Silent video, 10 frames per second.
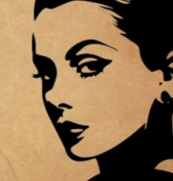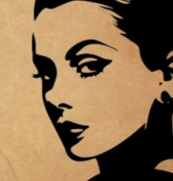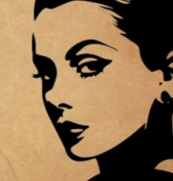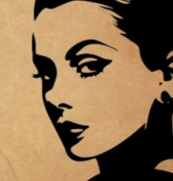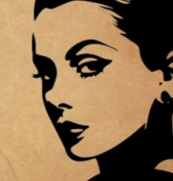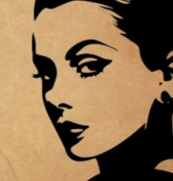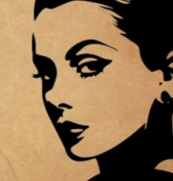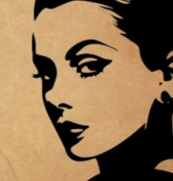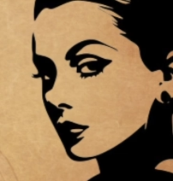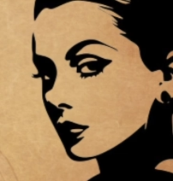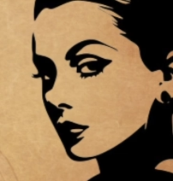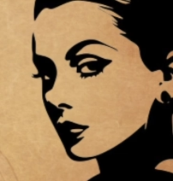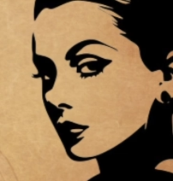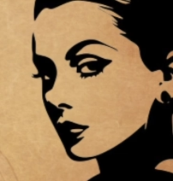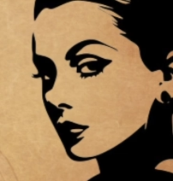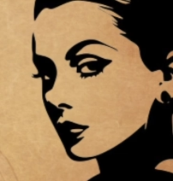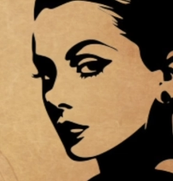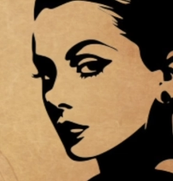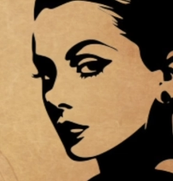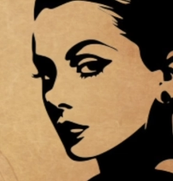
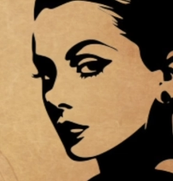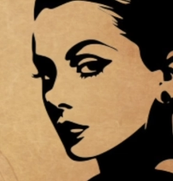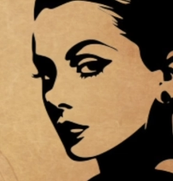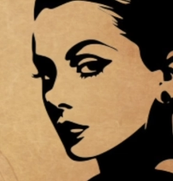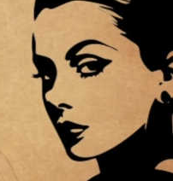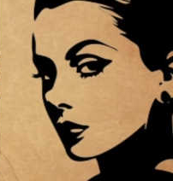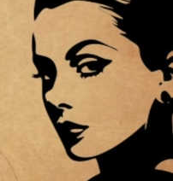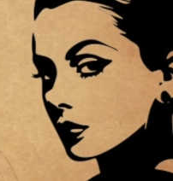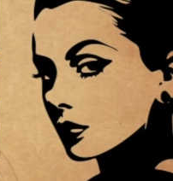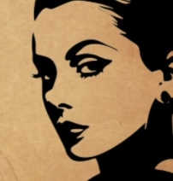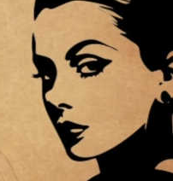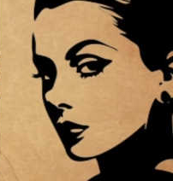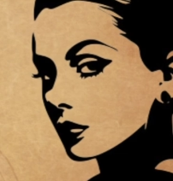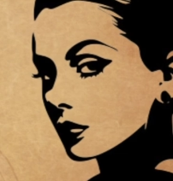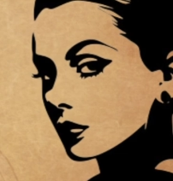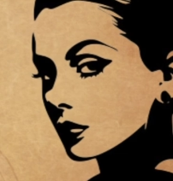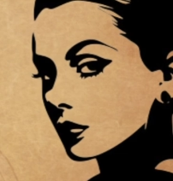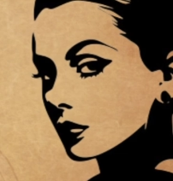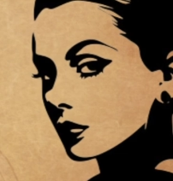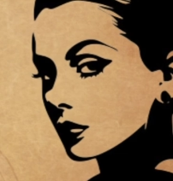
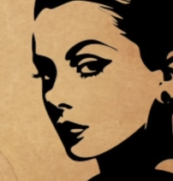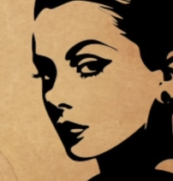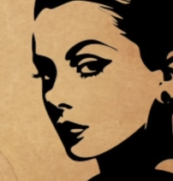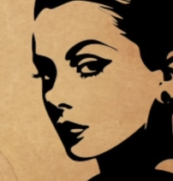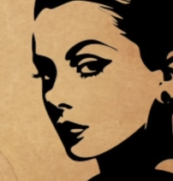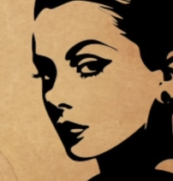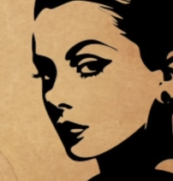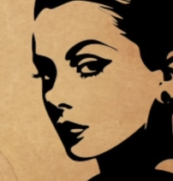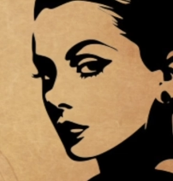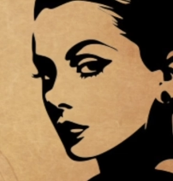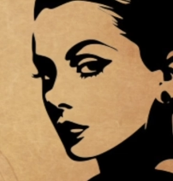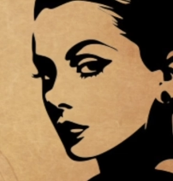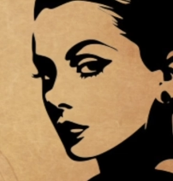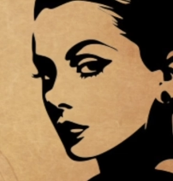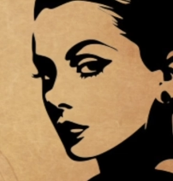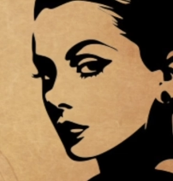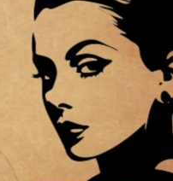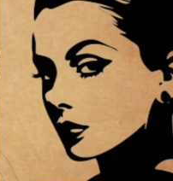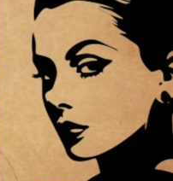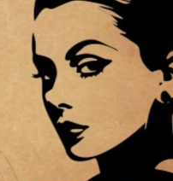
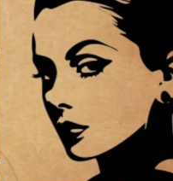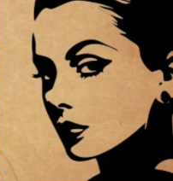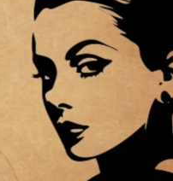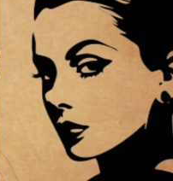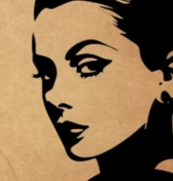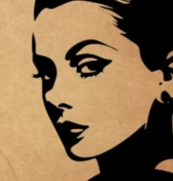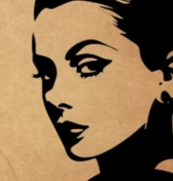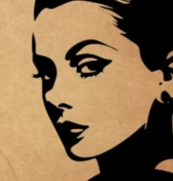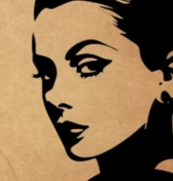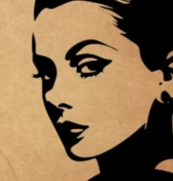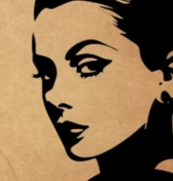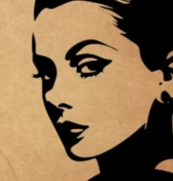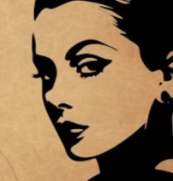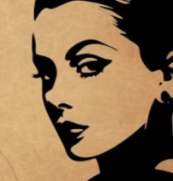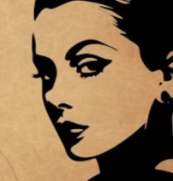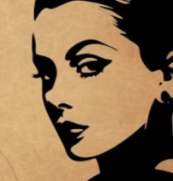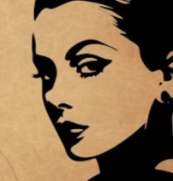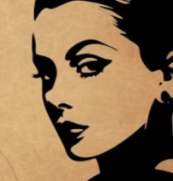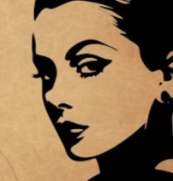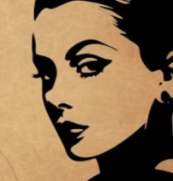[no speech]